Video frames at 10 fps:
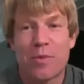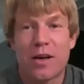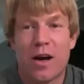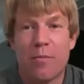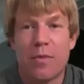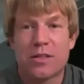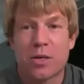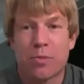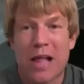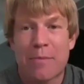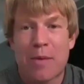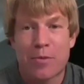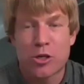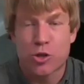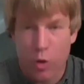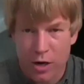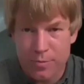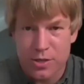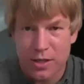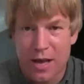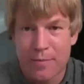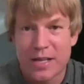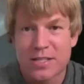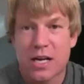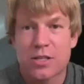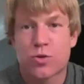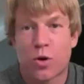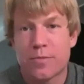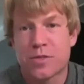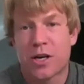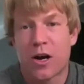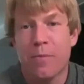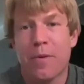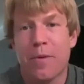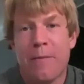But it's a black pepper sorghum salami. It's got sorghum syrup.